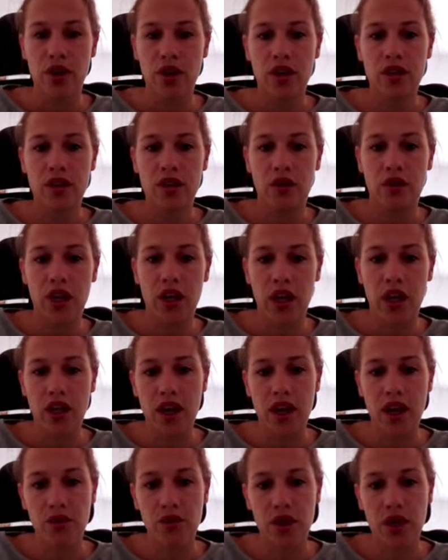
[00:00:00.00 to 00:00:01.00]
So I can
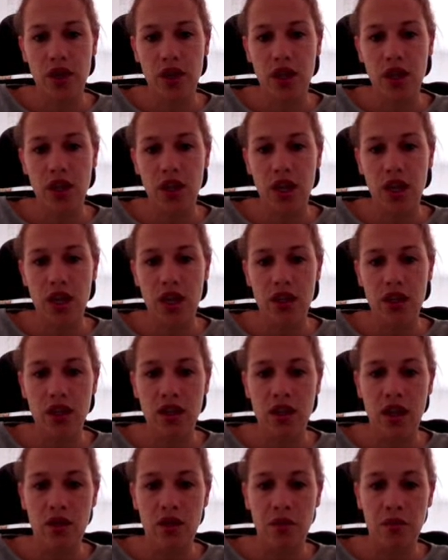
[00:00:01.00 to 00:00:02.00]
now indicate
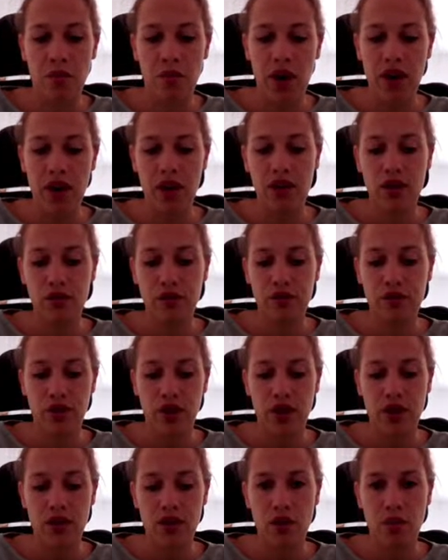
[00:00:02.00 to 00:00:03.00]
that Michael, for
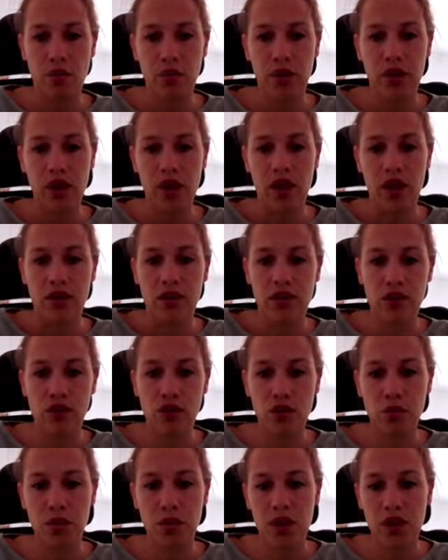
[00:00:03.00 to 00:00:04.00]
example, and
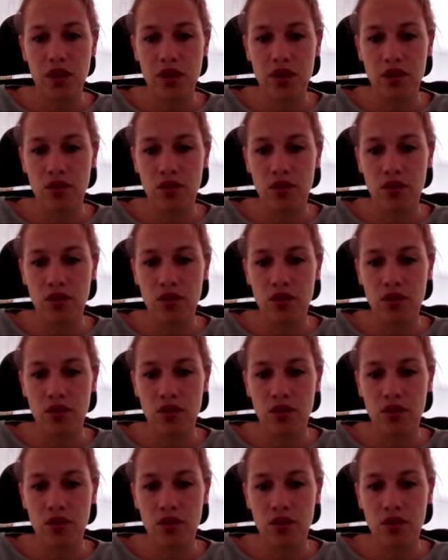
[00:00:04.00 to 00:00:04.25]
Tobias,